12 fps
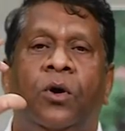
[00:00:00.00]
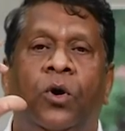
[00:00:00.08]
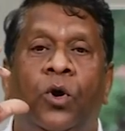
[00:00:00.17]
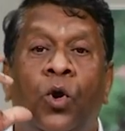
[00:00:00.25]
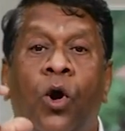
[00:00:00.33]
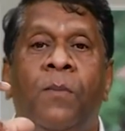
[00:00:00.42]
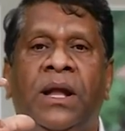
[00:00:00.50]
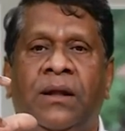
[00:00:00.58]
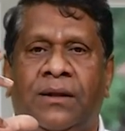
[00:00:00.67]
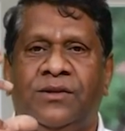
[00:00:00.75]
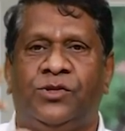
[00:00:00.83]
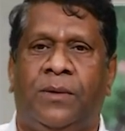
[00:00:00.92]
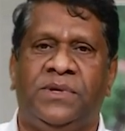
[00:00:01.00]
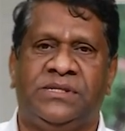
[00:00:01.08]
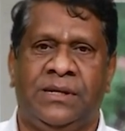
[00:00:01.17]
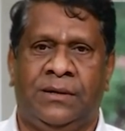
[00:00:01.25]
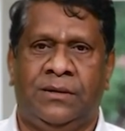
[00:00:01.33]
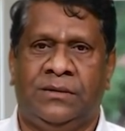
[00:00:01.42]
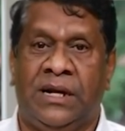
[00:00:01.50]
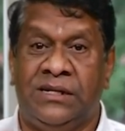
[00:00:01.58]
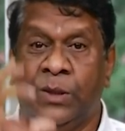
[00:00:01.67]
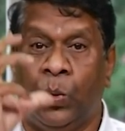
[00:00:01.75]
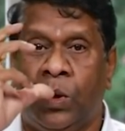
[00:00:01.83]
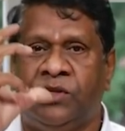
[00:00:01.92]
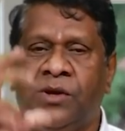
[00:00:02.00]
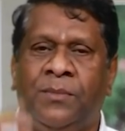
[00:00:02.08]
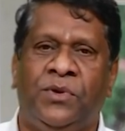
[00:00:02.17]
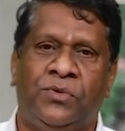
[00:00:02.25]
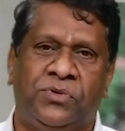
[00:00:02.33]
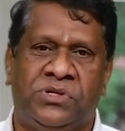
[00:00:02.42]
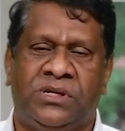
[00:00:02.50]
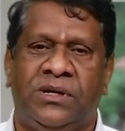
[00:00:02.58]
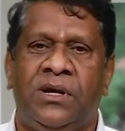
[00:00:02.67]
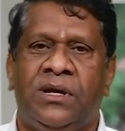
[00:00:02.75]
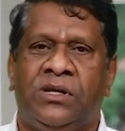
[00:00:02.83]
global, Swami said. That's the word Swami used.